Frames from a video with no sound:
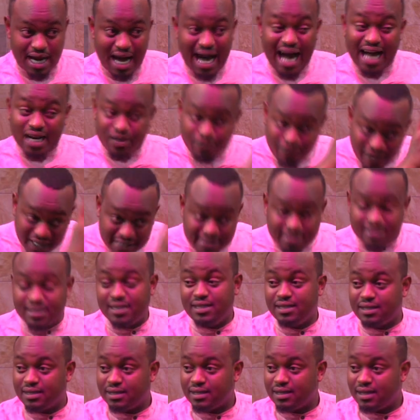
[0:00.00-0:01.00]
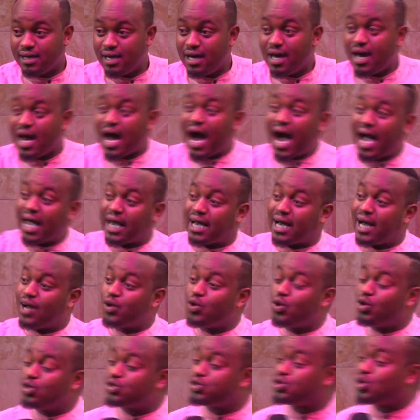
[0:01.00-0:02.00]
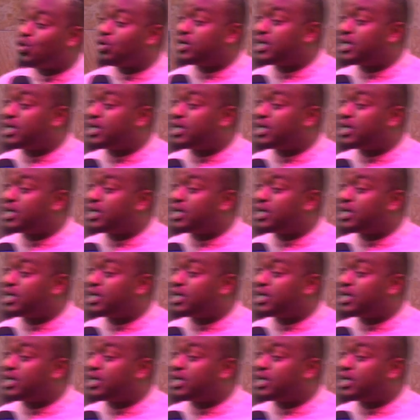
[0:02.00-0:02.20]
and vaccine, I can also